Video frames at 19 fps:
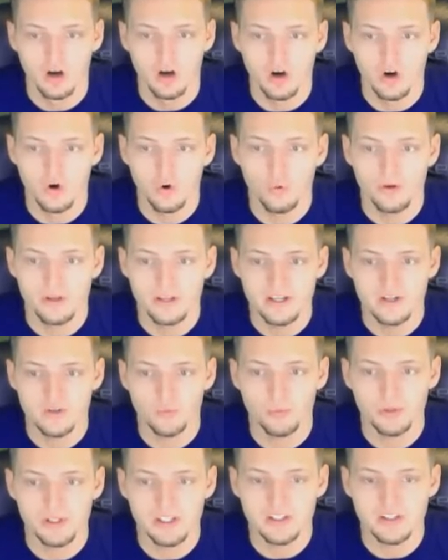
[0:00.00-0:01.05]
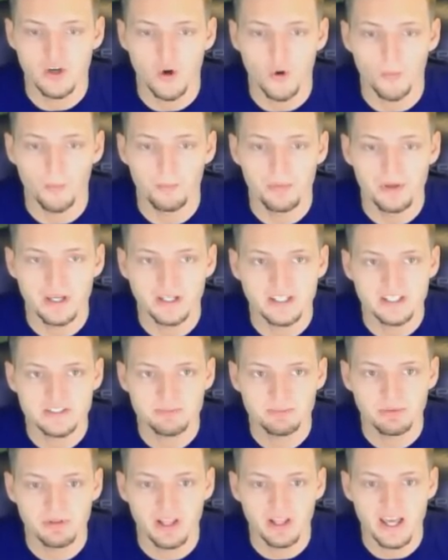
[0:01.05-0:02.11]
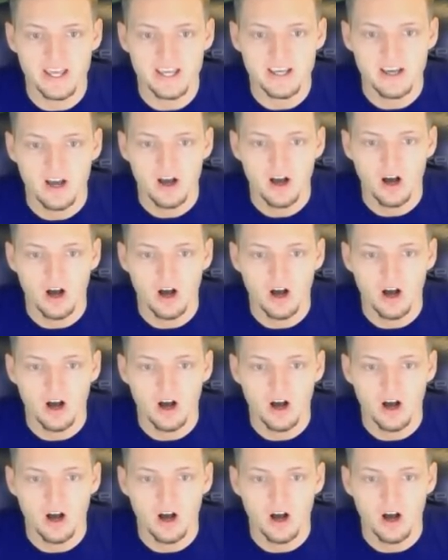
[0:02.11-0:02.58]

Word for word: Oh, here we go. Biggest play